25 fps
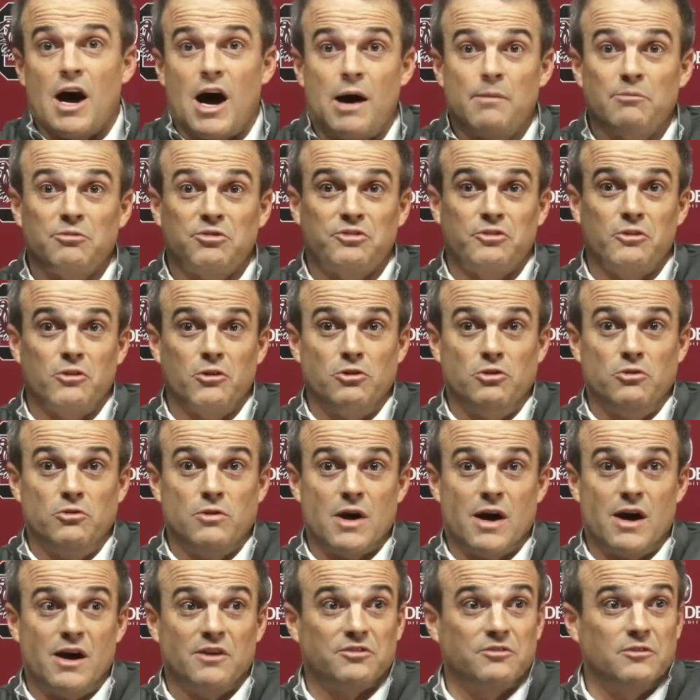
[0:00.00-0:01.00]
I'm sure
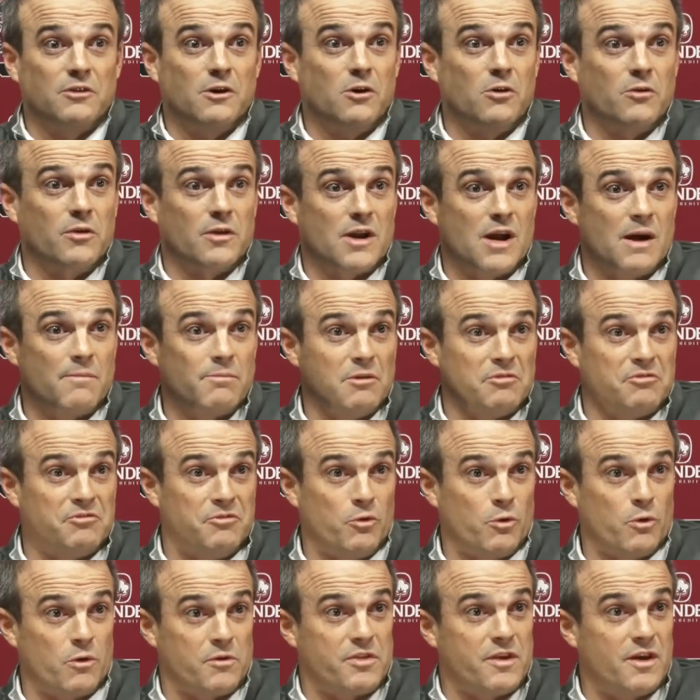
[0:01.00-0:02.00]
you guys know that I'm the
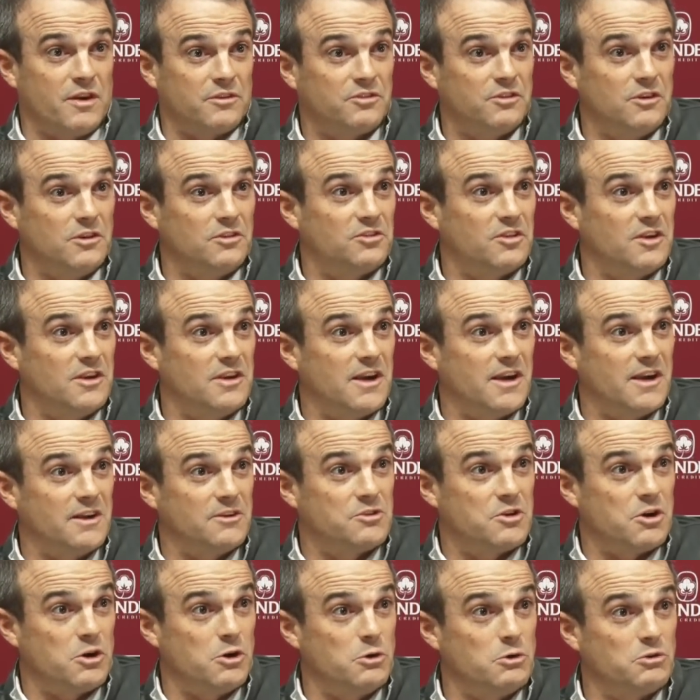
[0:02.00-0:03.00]
fourth SEC
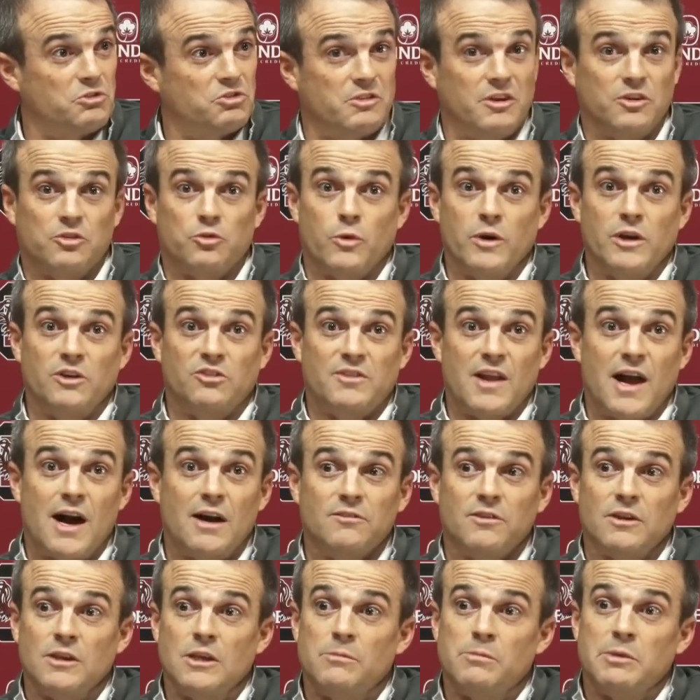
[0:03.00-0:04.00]
head coach that's reached
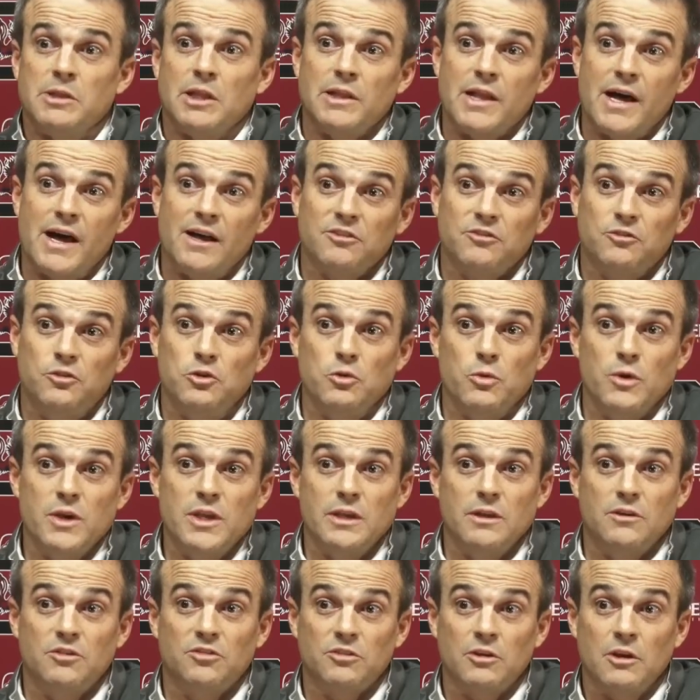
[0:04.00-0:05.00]
out to him in the last 2
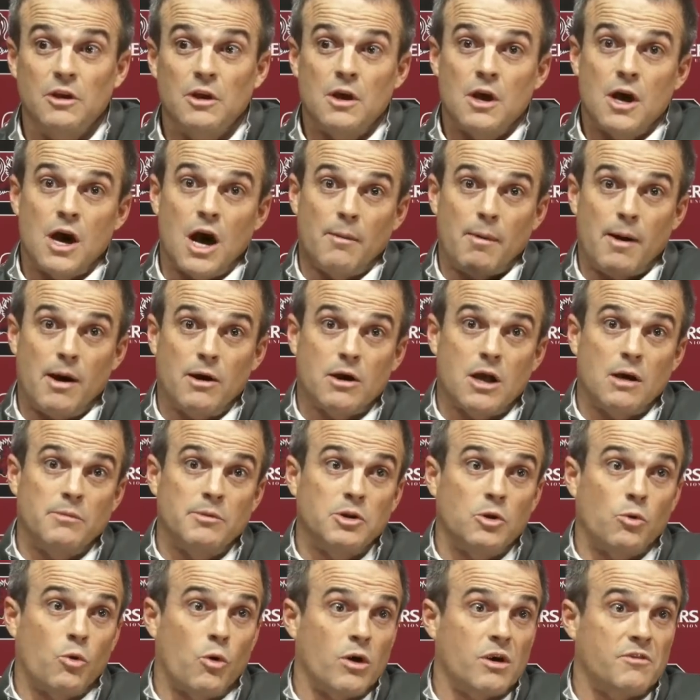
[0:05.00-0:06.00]
weeks about
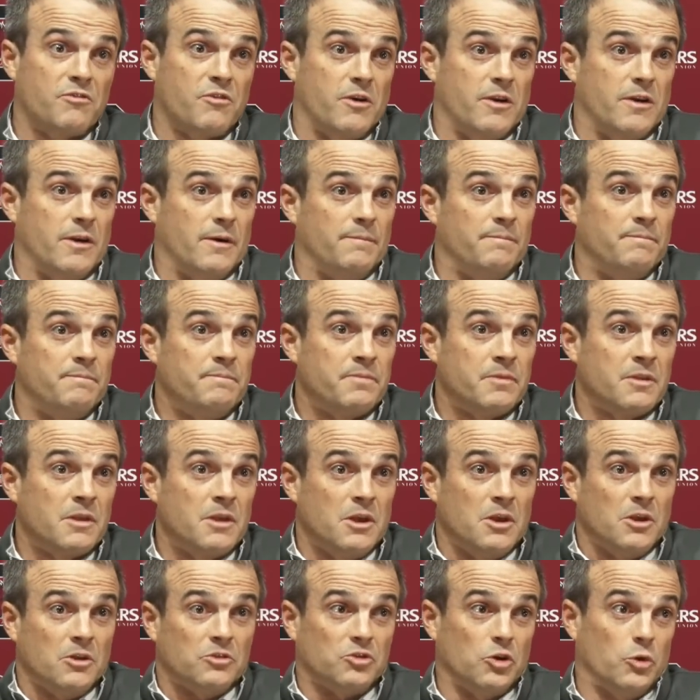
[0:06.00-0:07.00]
coming to work for him.
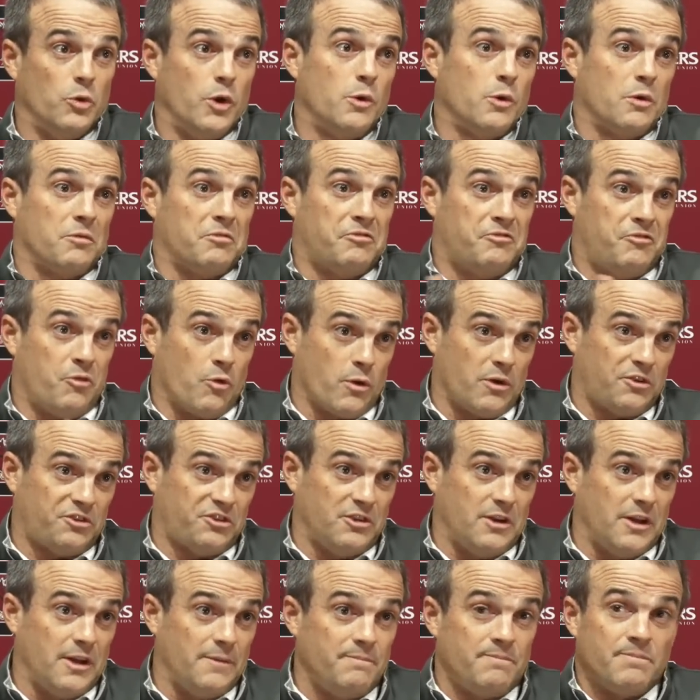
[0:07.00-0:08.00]
So we were
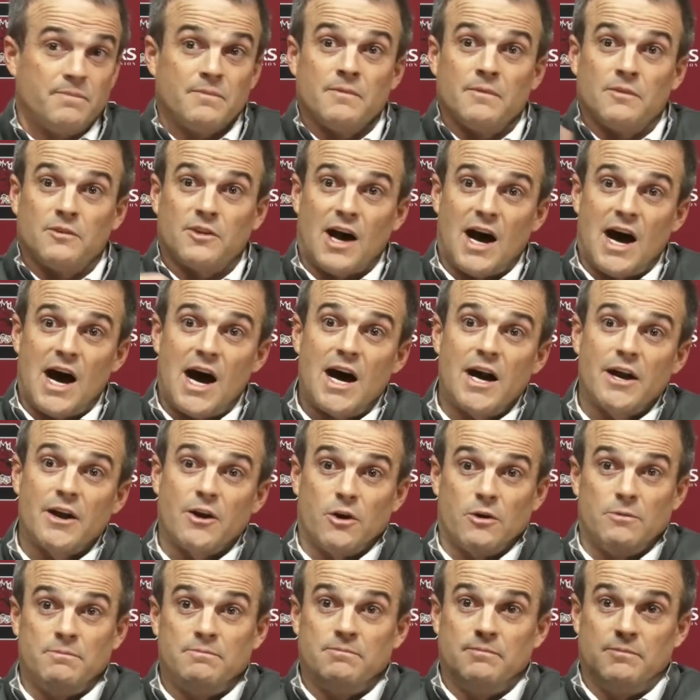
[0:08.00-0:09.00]
fortunate to
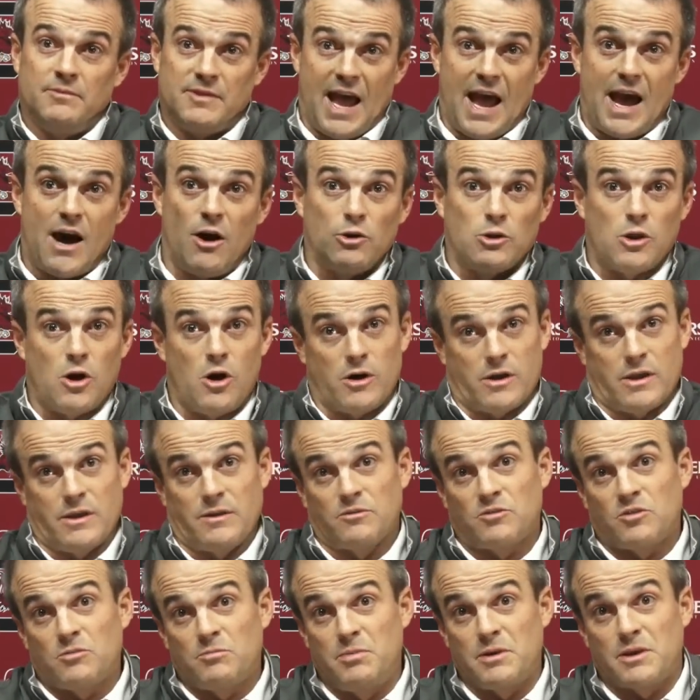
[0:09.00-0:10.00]
hire Dowell
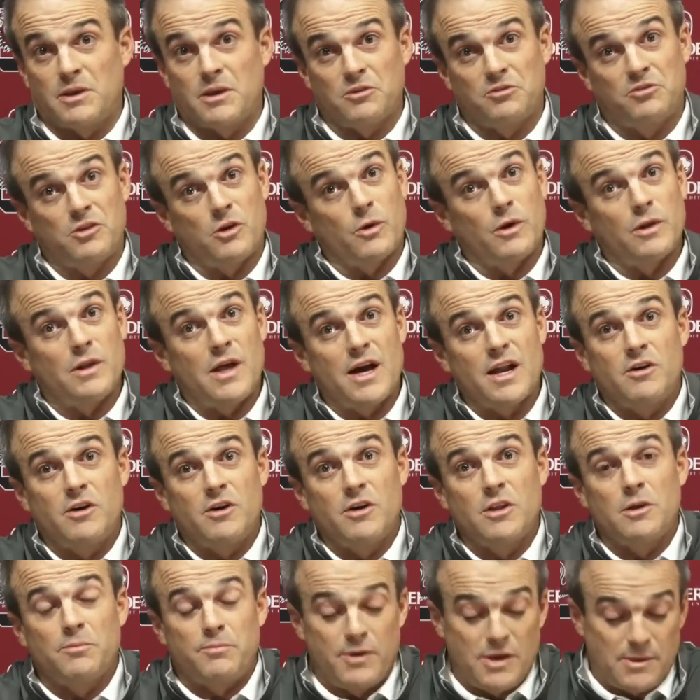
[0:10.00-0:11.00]
Loggains because there were a lot
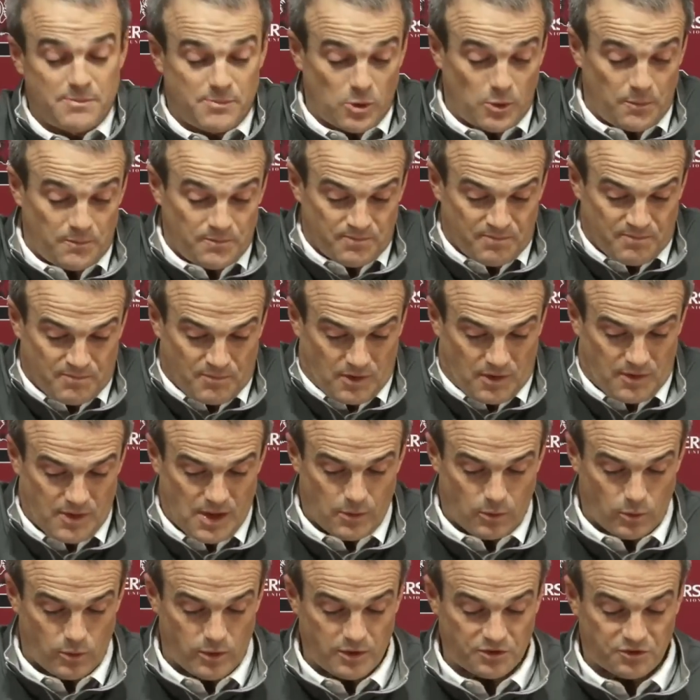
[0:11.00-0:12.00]
of other people
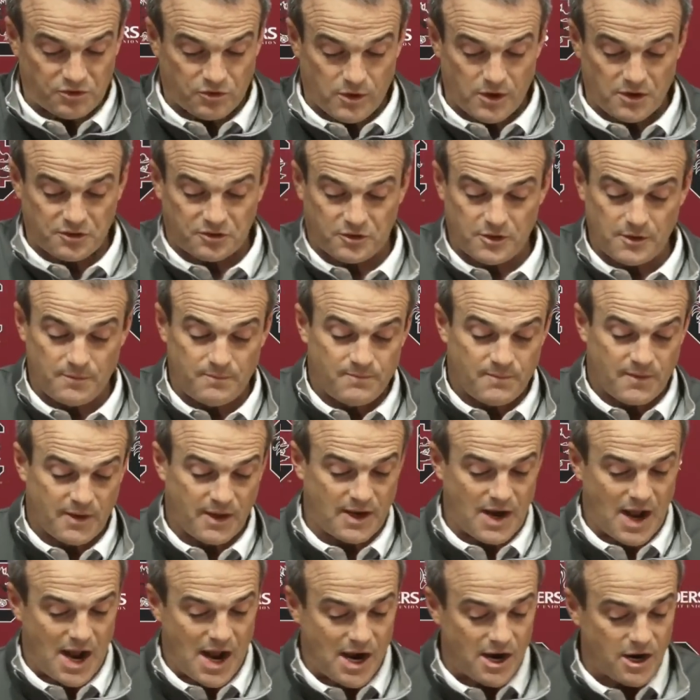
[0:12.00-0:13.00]
that were interested
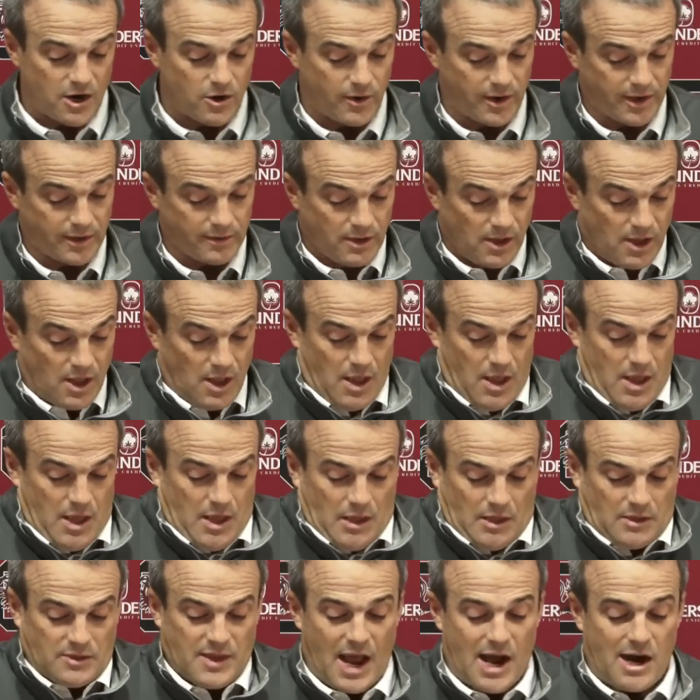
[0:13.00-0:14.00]
in hiring
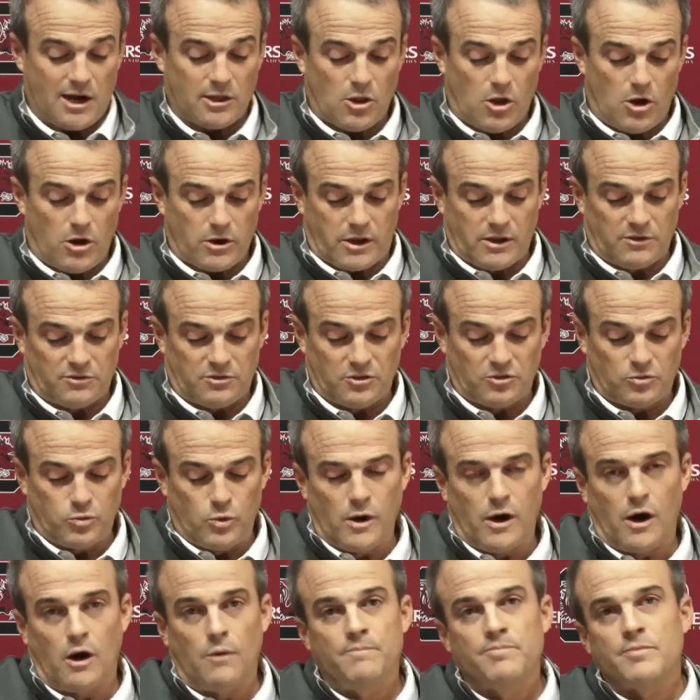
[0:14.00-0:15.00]
Dowell Loggains as
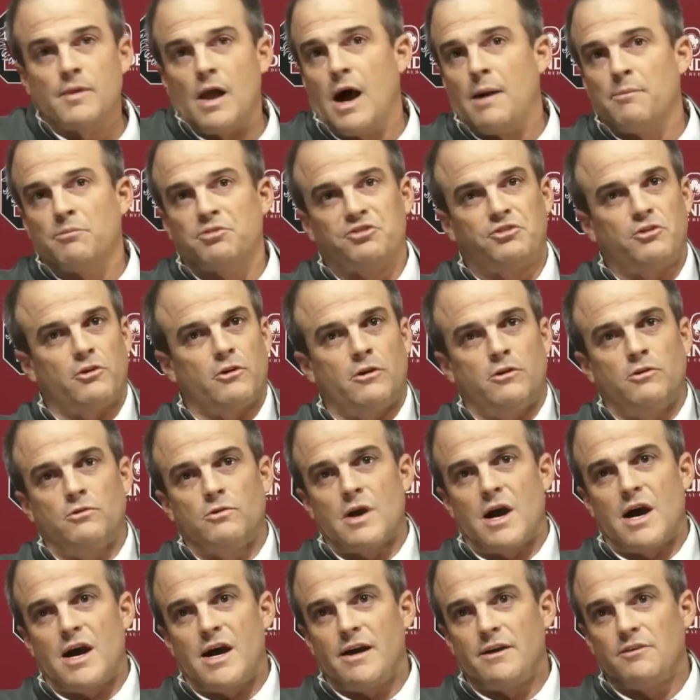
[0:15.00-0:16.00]
well. I'm sure
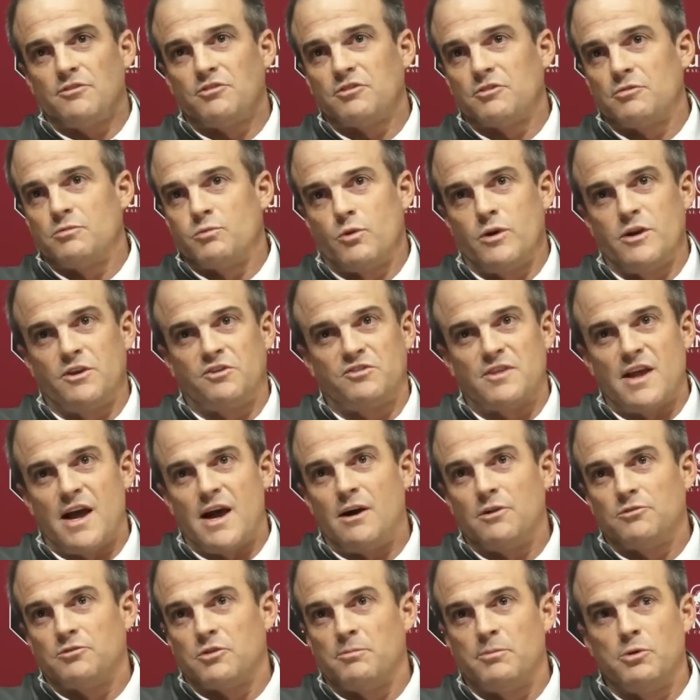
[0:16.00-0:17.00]
you guys reached
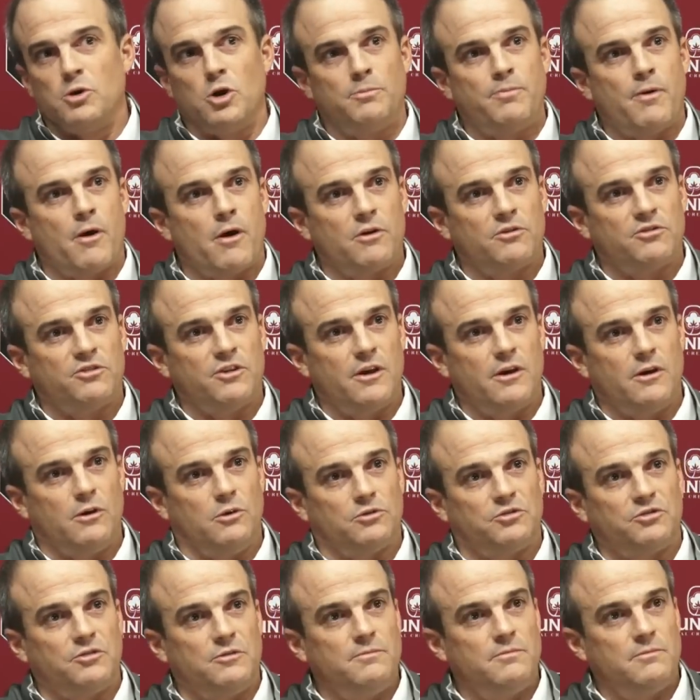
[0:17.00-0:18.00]
out to Bill
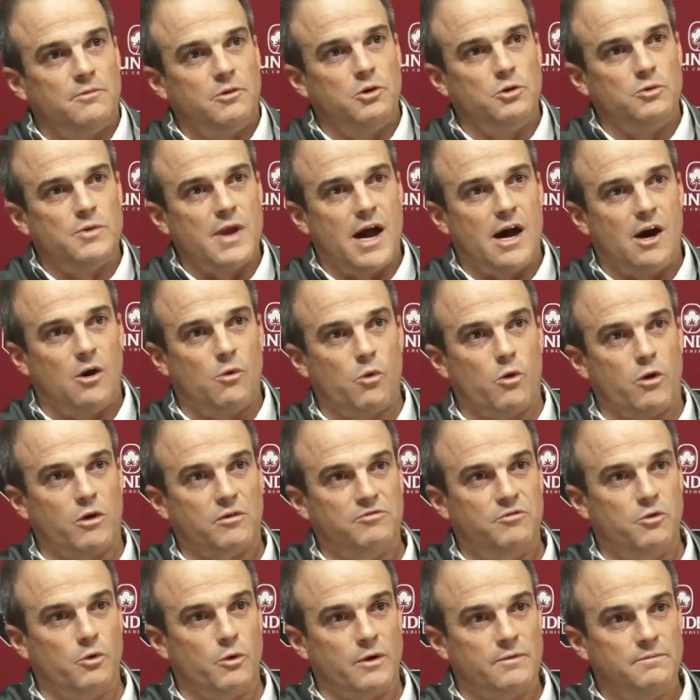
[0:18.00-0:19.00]
Parcells, who Dowell
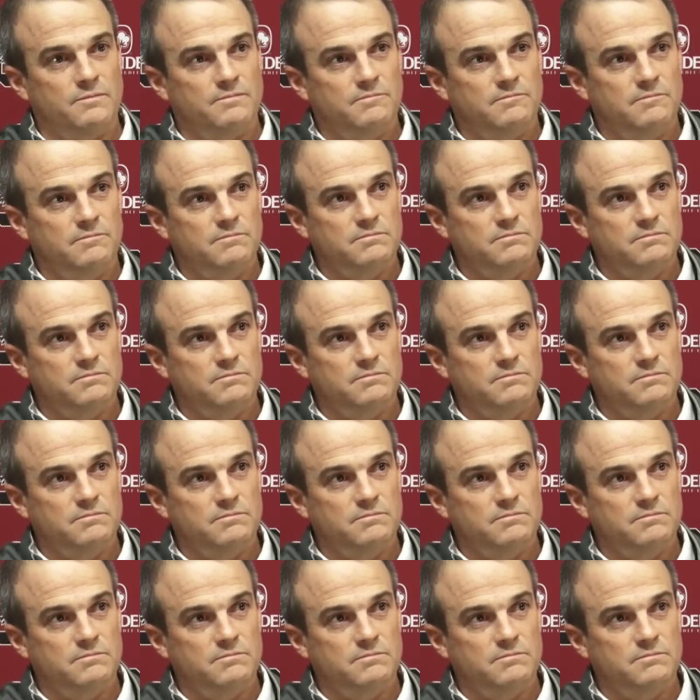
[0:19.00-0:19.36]
worked for.